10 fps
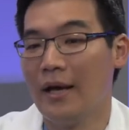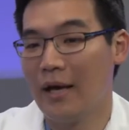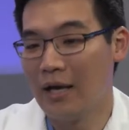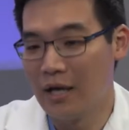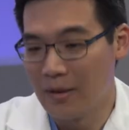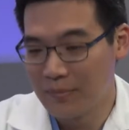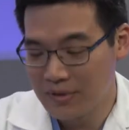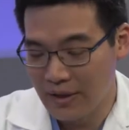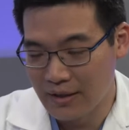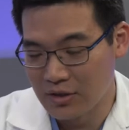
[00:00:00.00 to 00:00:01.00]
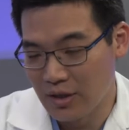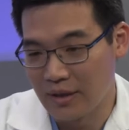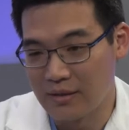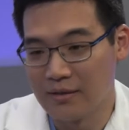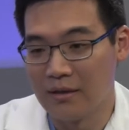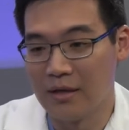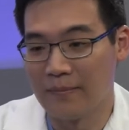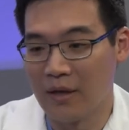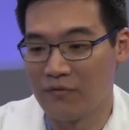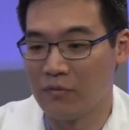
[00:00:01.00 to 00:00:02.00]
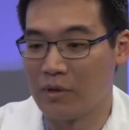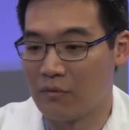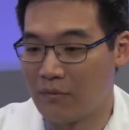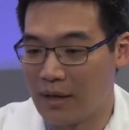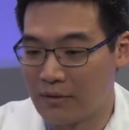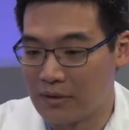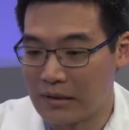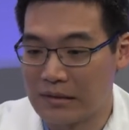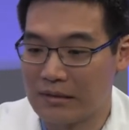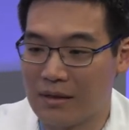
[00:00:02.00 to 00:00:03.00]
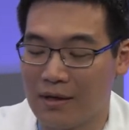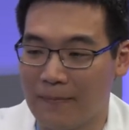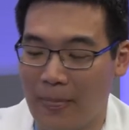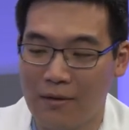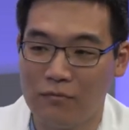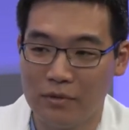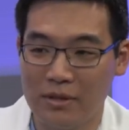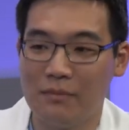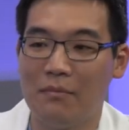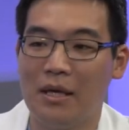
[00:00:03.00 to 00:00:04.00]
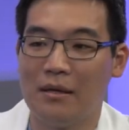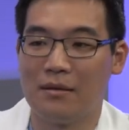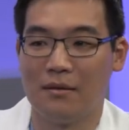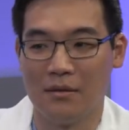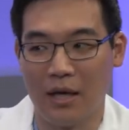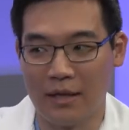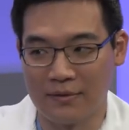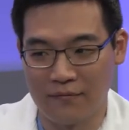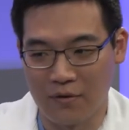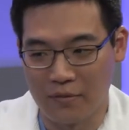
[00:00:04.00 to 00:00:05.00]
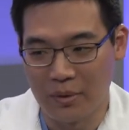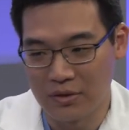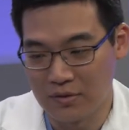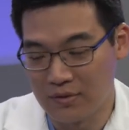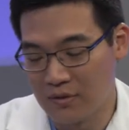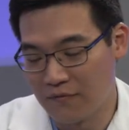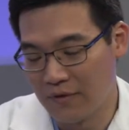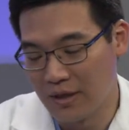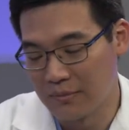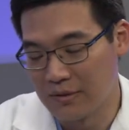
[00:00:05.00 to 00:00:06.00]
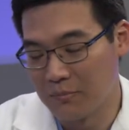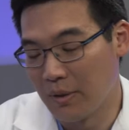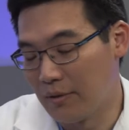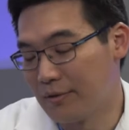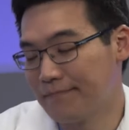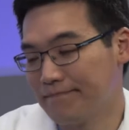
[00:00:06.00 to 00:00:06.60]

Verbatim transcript: help to educate um, everyone around us um, and really make the lives of our patients and their families better.